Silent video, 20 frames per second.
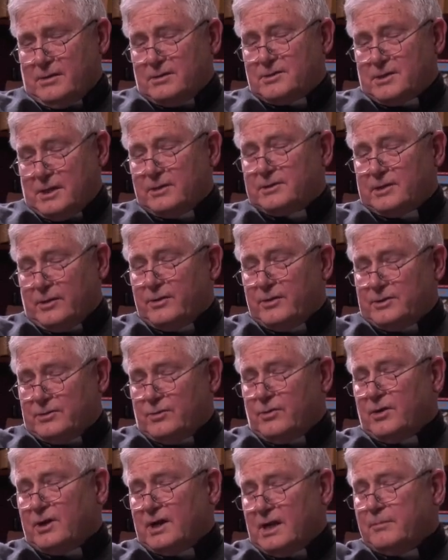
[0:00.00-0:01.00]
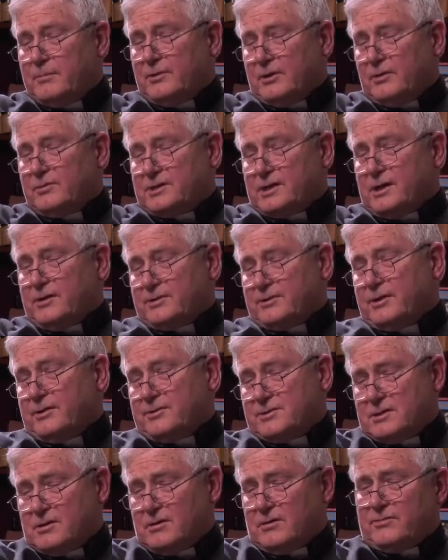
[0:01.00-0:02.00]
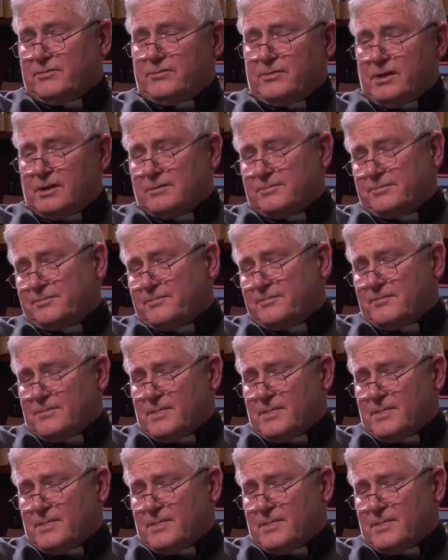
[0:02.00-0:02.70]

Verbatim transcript: shalt thou adore, and him alone shalt thou serve, rather.